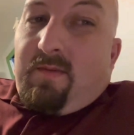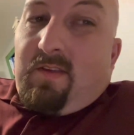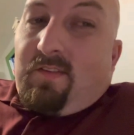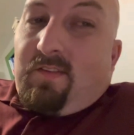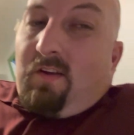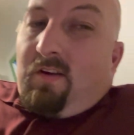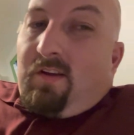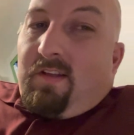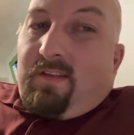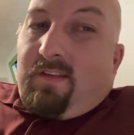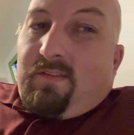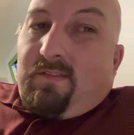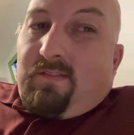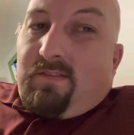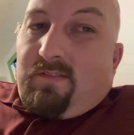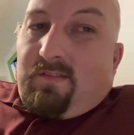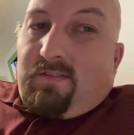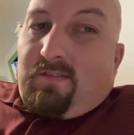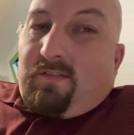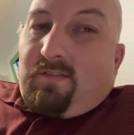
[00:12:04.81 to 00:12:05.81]
He's already
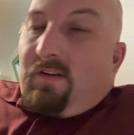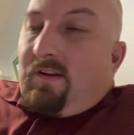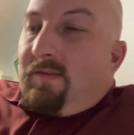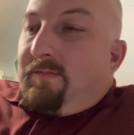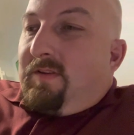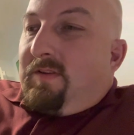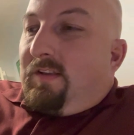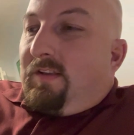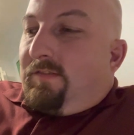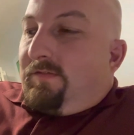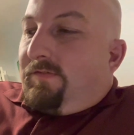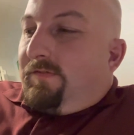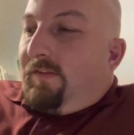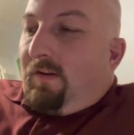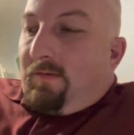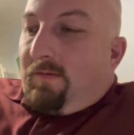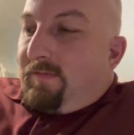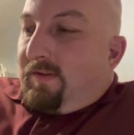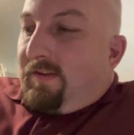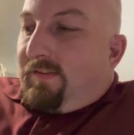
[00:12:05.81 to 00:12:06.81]
it's already been
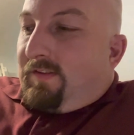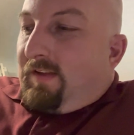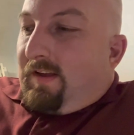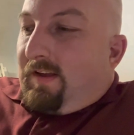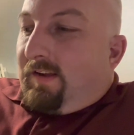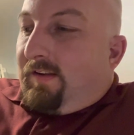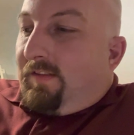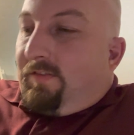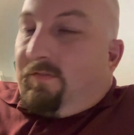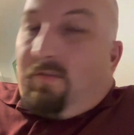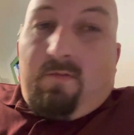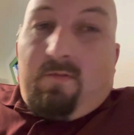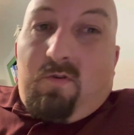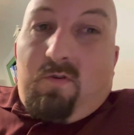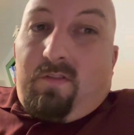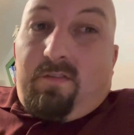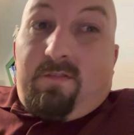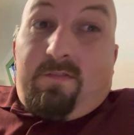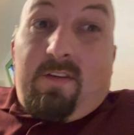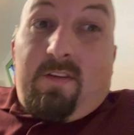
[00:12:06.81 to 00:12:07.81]
confirmed that he's not going to throw
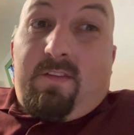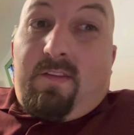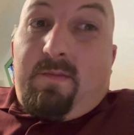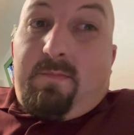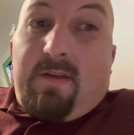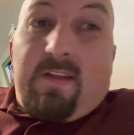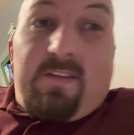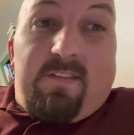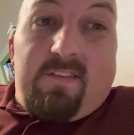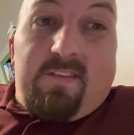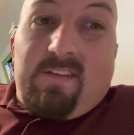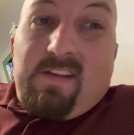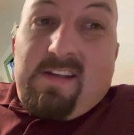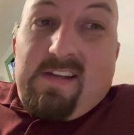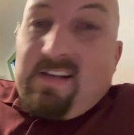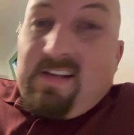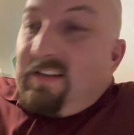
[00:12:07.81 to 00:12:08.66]
more than 50 pitches.